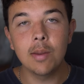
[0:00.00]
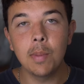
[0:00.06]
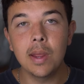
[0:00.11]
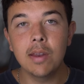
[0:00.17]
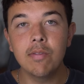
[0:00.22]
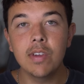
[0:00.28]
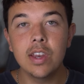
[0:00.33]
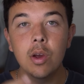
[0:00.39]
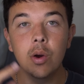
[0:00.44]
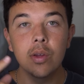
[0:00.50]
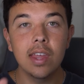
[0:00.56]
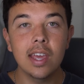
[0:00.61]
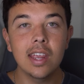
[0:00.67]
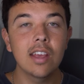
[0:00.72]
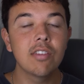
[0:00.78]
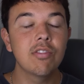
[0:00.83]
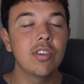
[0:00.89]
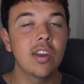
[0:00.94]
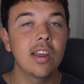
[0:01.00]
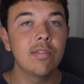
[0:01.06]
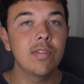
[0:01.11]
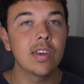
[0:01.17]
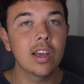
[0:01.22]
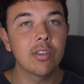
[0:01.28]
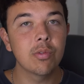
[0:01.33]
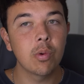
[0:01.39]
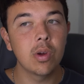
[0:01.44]
I made a video on that yesterday if
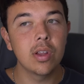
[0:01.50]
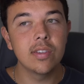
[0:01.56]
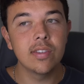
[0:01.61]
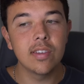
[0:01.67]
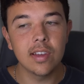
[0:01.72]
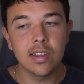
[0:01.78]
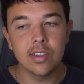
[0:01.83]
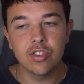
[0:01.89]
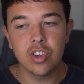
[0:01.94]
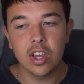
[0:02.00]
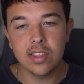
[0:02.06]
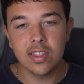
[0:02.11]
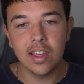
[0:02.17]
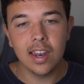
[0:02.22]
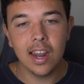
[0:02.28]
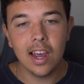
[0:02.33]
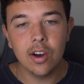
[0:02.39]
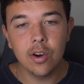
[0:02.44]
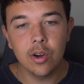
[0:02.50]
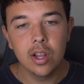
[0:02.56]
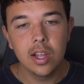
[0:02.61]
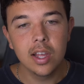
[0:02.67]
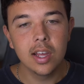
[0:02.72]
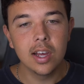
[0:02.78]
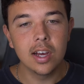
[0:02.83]
you guys wanted to check that out.